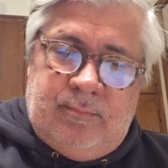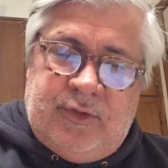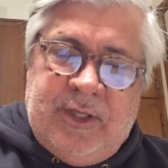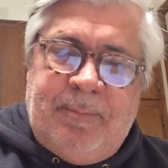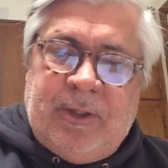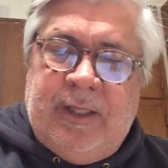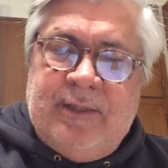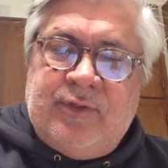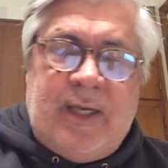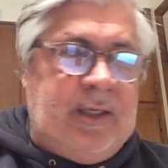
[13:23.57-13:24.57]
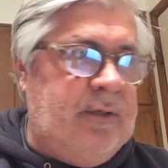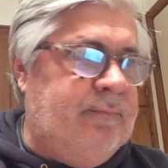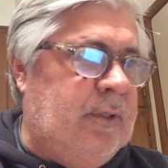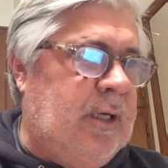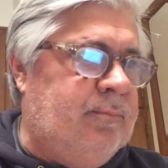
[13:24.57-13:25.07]
Typically,
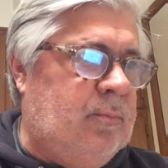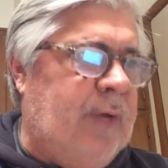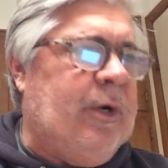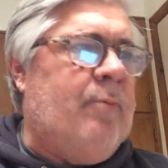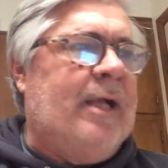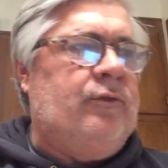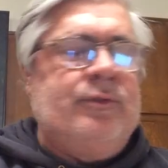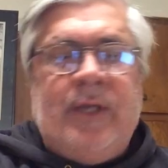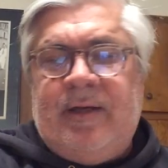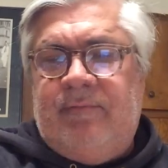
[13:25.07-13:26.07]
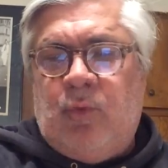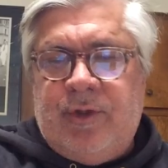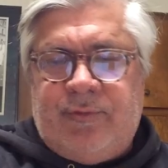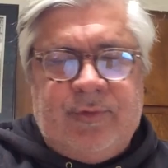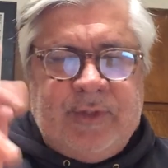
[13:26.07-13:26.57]
I want to go back to executive
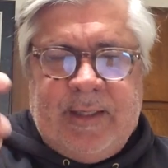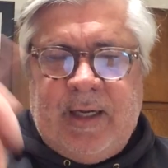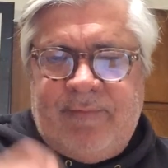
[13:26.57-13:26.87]
orders for a second.